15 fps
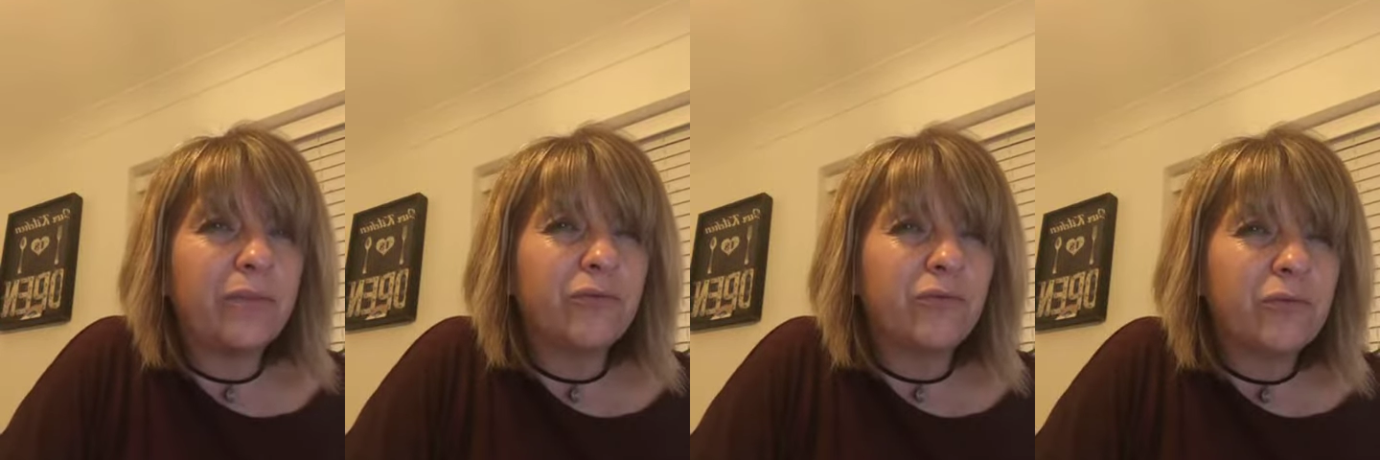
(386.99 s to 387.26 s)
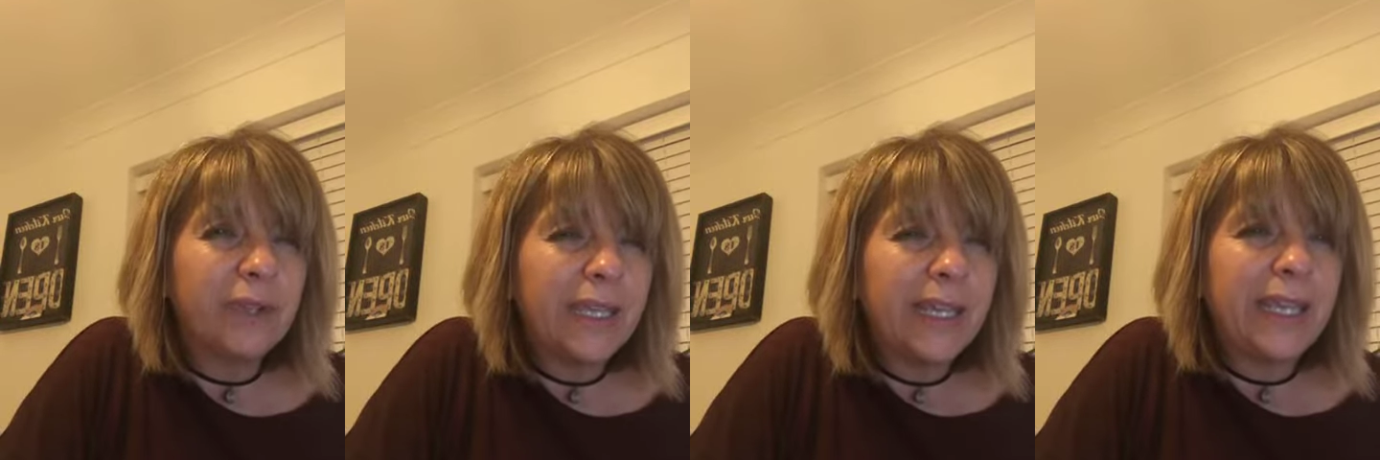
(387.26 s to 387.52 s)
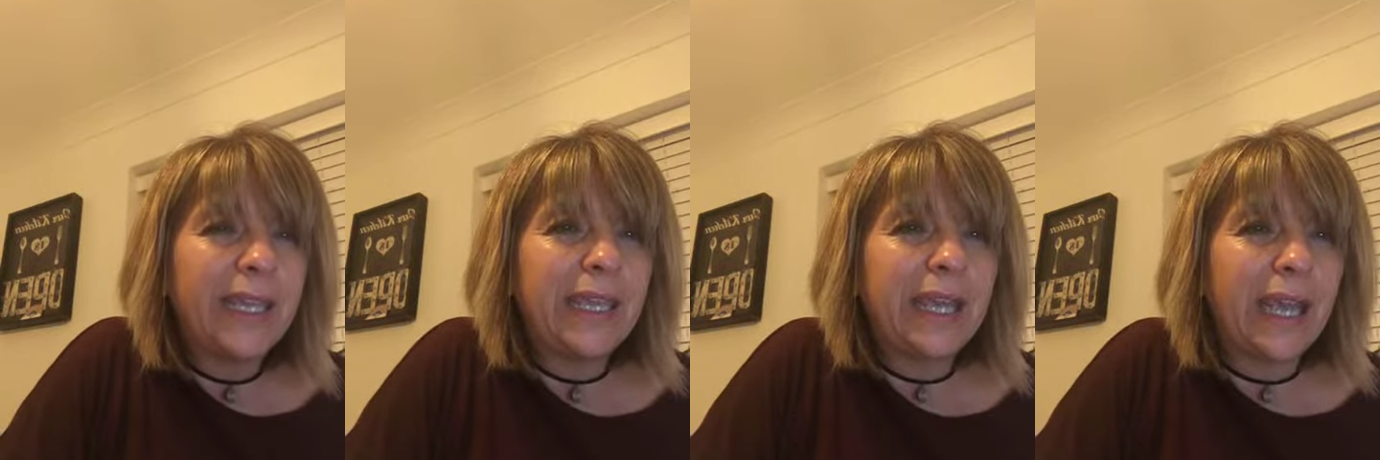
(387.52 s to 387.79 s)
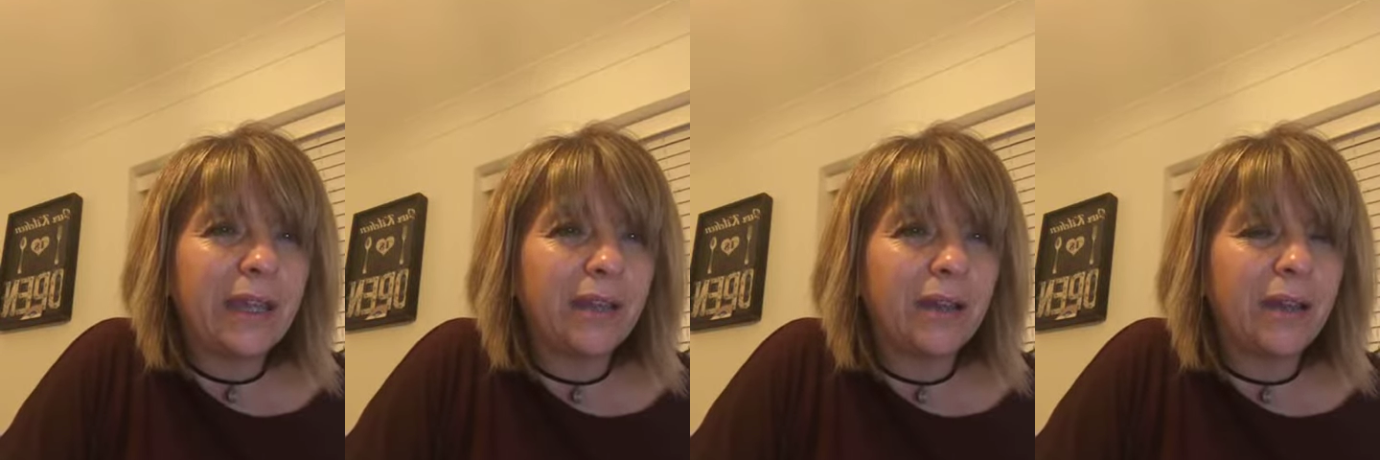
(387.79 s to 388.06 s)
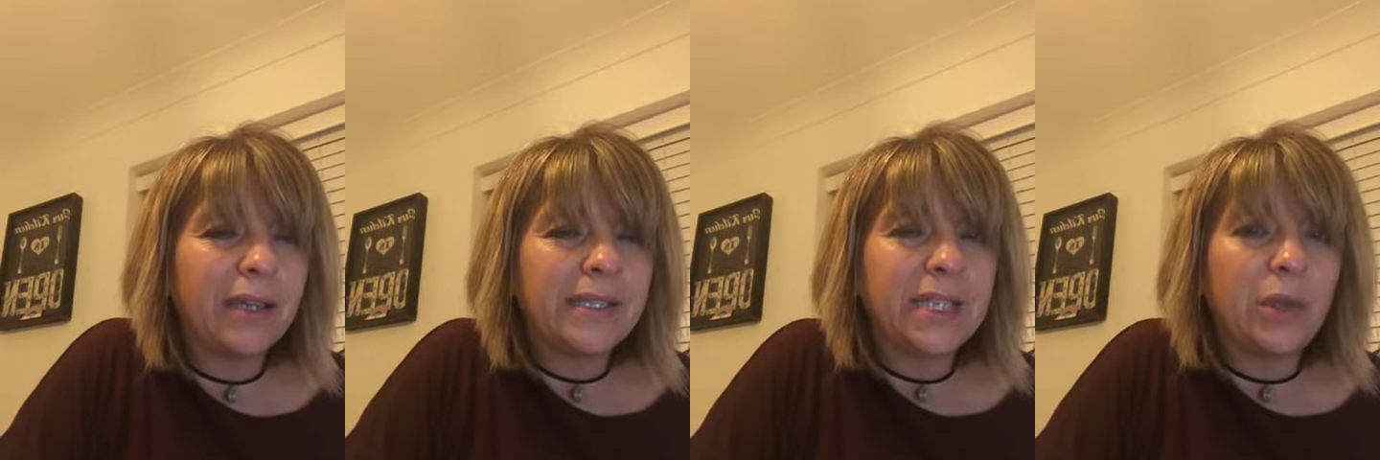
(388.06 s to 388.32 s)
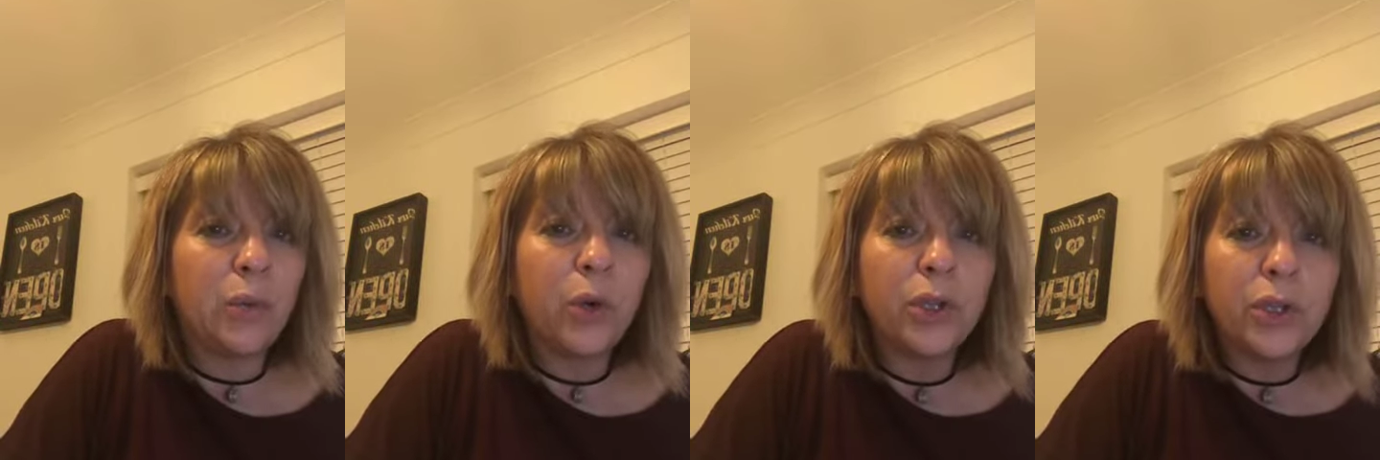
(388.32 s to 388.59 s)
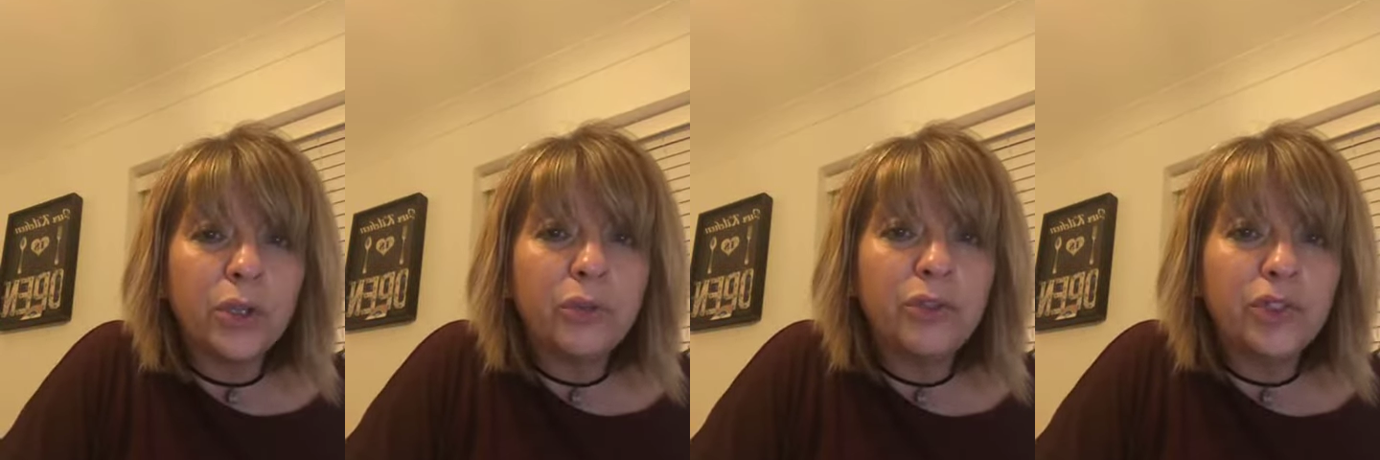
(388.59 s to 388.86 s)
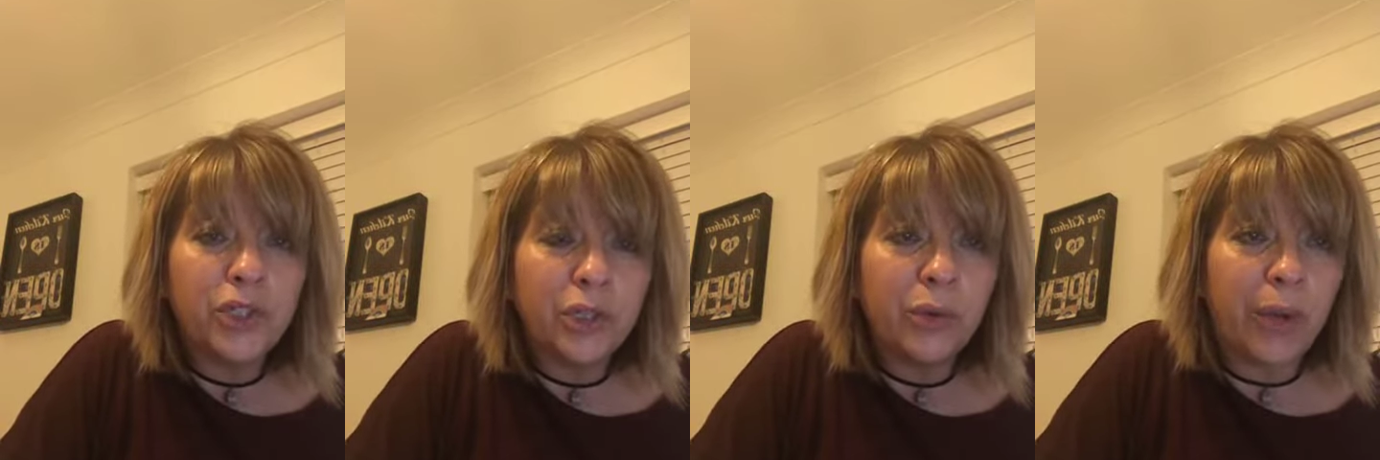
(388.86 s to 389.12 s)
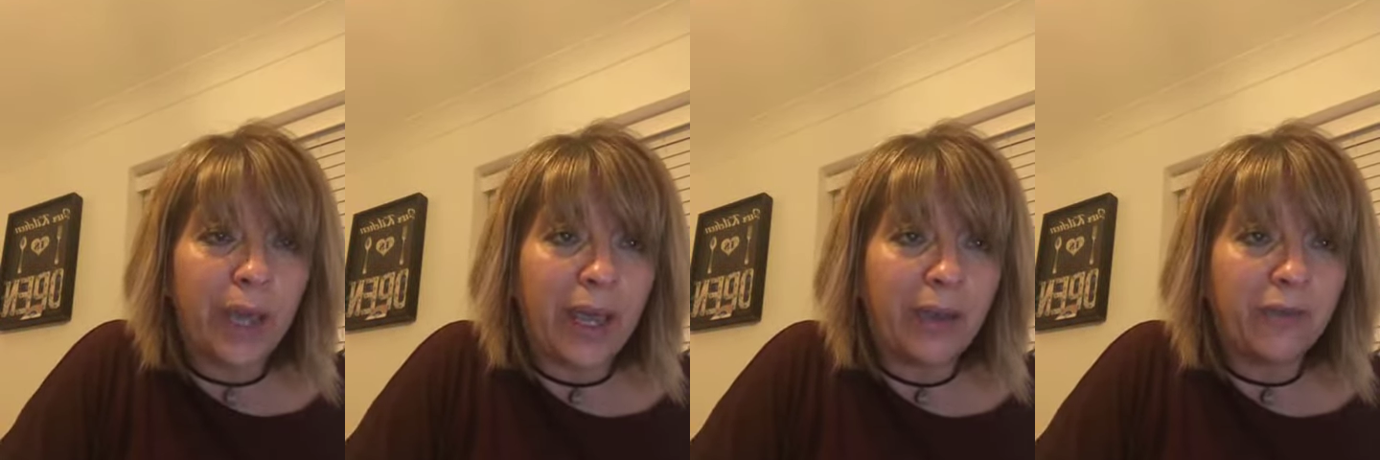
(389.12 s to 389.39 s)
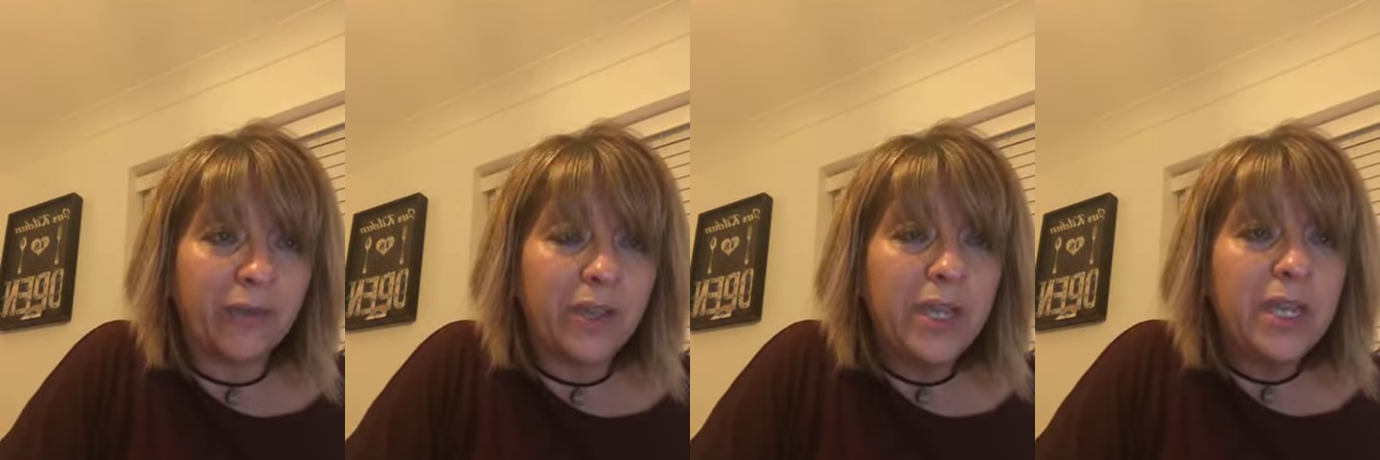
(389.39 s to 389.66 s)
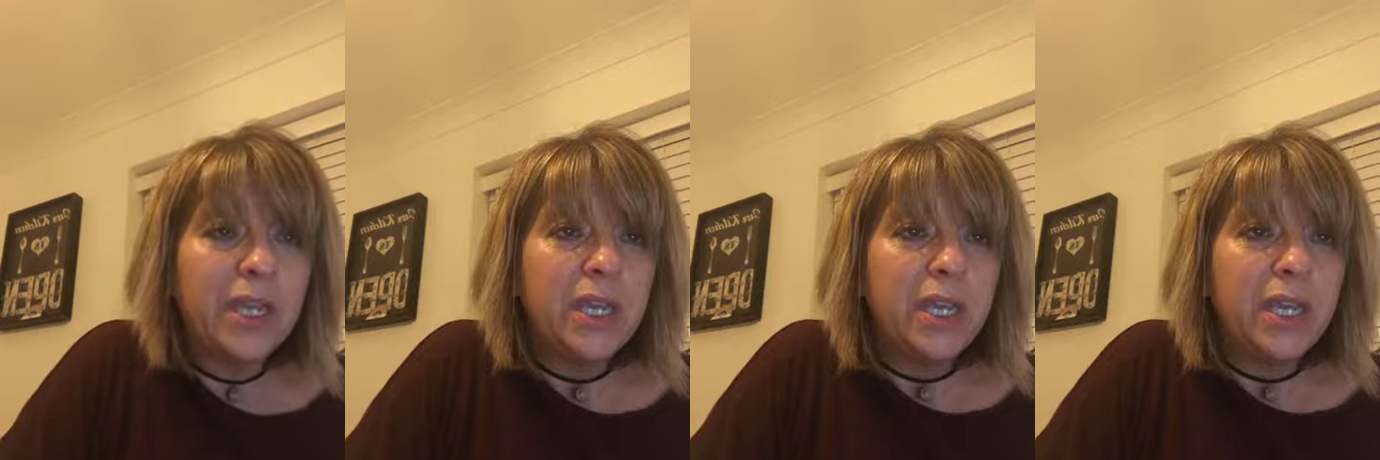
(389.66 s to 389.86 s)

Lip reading: really analysing what you do have.